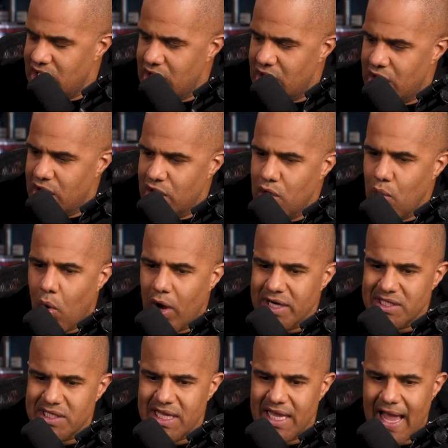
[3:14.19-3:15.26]
you want
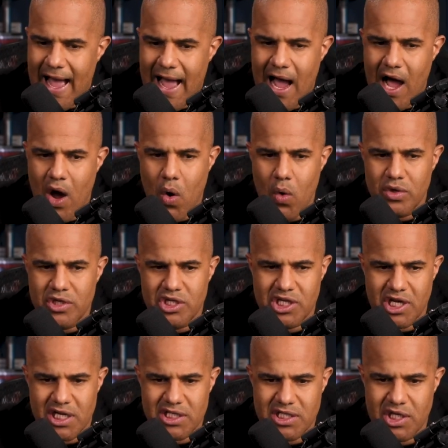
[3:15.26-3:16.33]
to see how
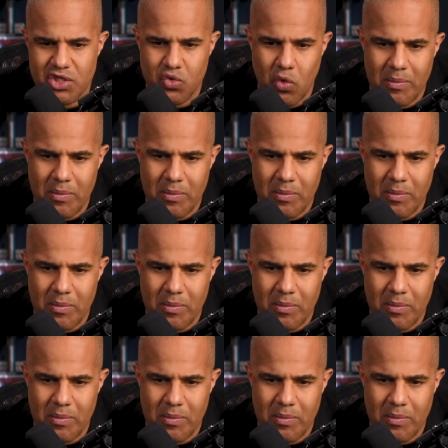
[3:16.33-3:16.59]
justice